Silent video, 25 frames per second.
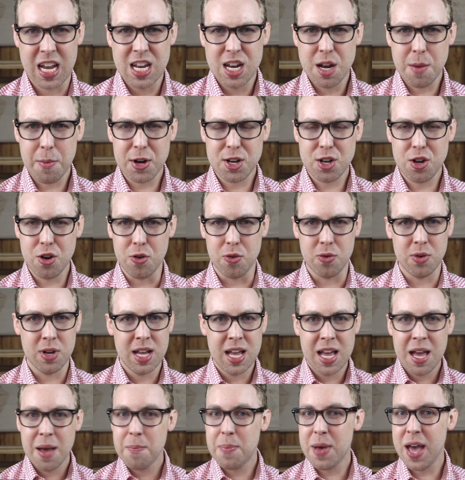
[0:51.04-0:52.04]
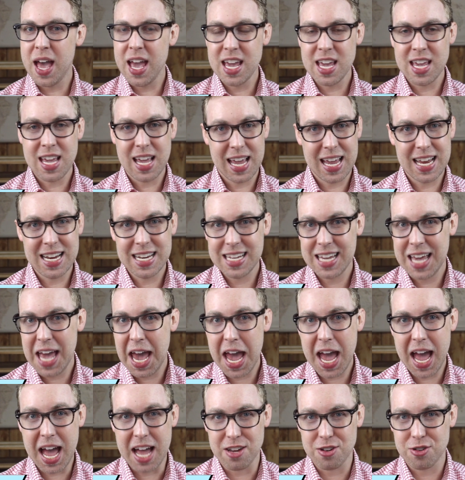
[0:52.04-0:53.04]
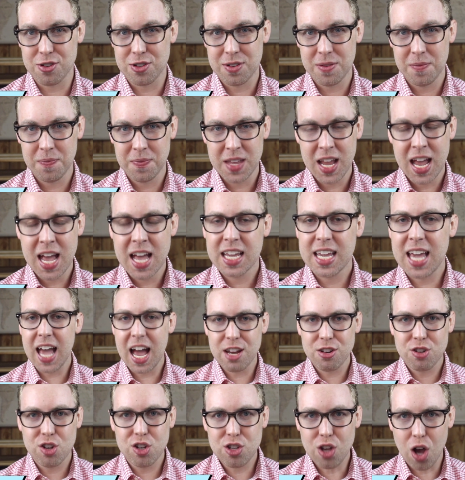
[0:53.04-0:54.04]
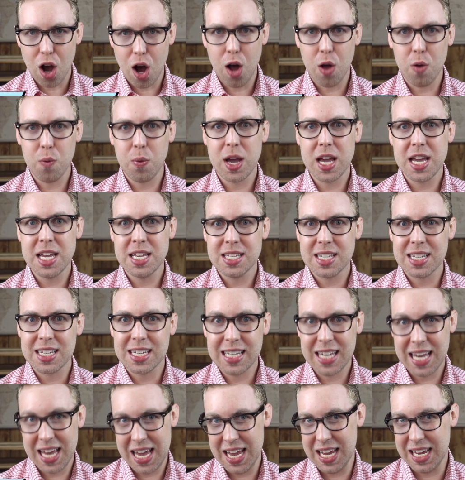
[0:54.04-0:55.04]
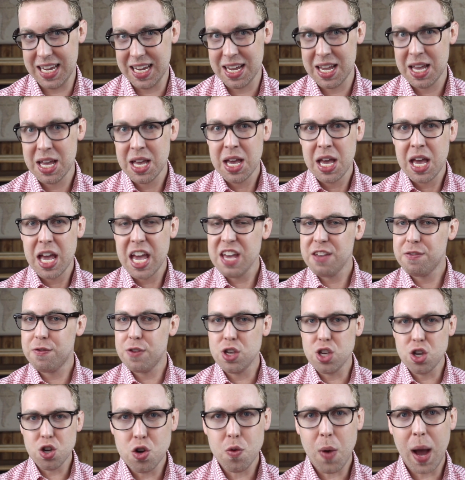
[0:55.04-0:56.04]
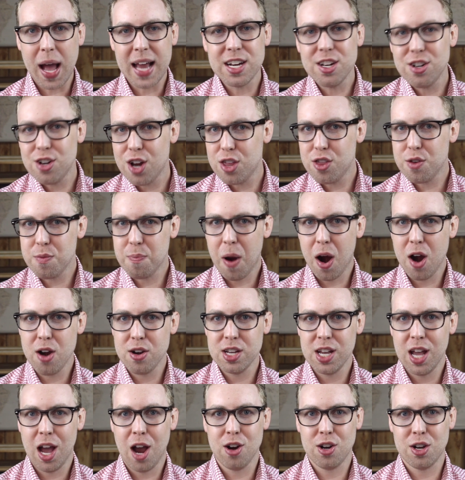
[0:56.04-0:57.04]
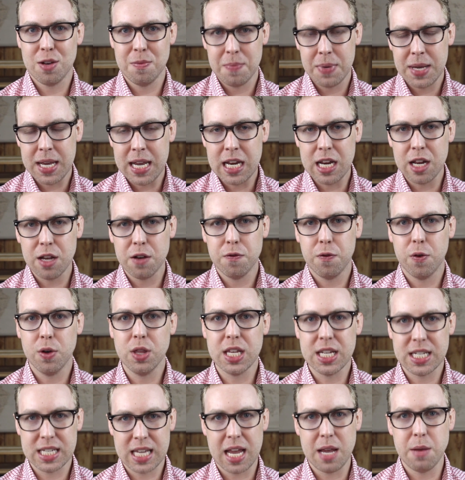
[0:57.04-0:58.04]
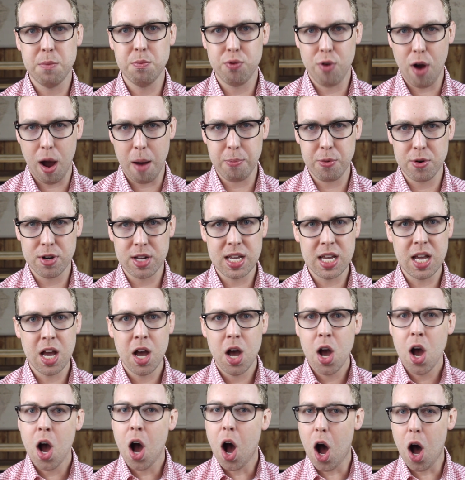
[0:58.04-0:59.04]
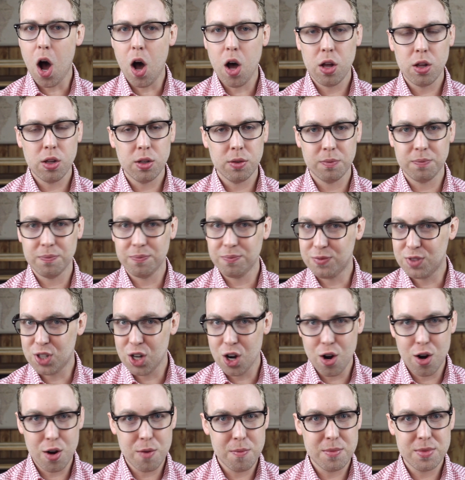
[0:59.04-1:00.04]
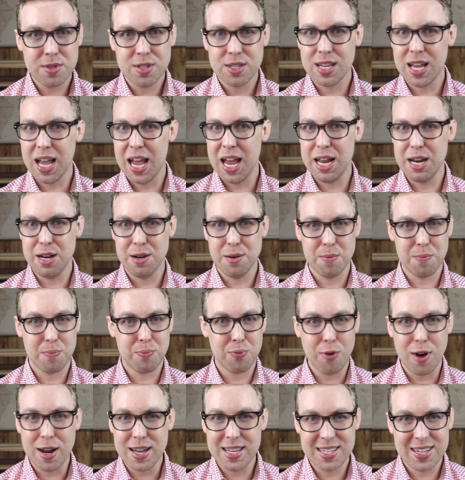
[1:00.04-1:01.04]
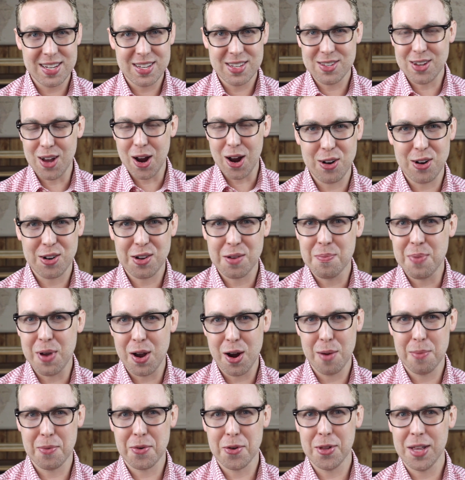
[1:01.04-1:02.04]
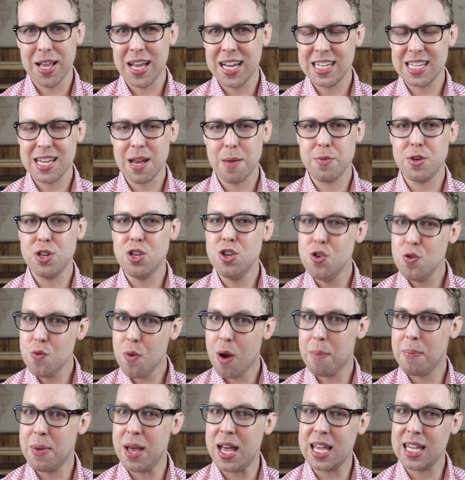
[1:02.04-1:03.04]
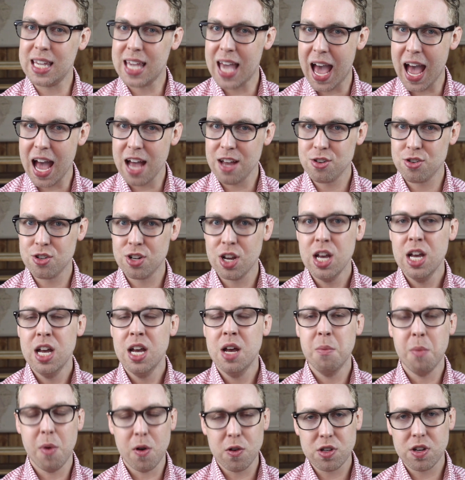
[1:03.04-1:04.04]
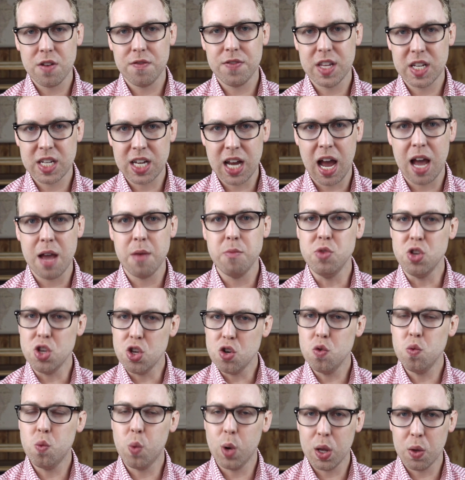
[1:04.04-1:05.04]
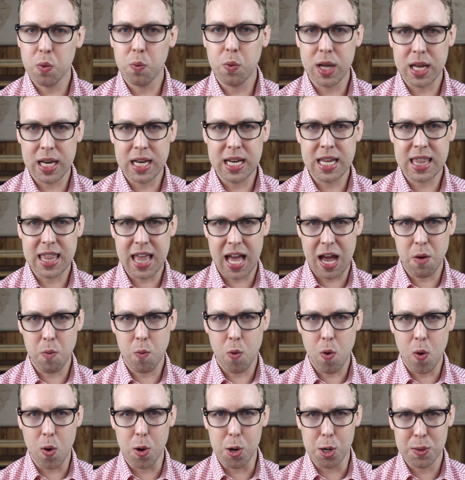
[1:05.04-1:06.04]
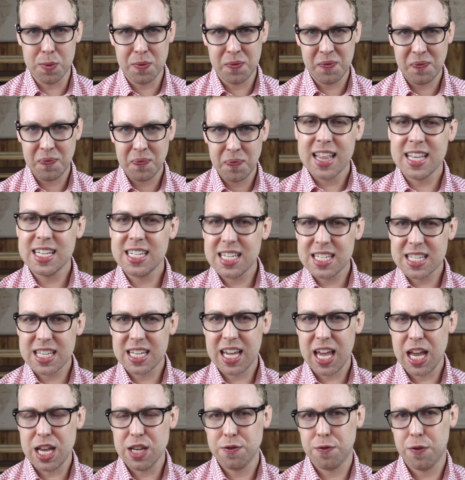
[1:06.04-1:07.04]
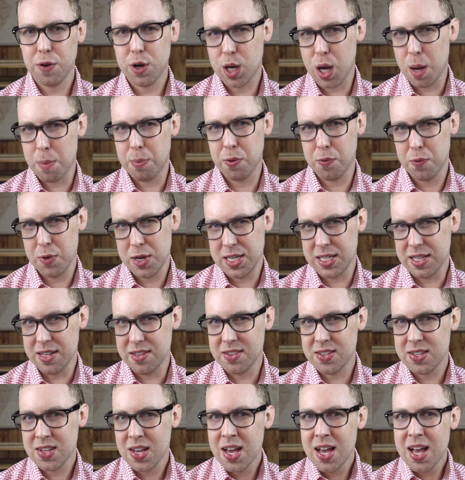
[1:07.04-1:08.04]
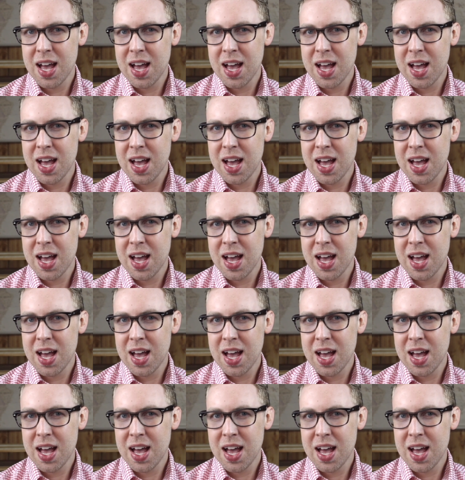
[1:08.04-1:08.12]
Number 2, pay in cash. Cash is always king. If you and another party are competing for the same property, all terms and prices comparable except you are paying cash, most of the time you will win that war. This is the case for a couple reasons.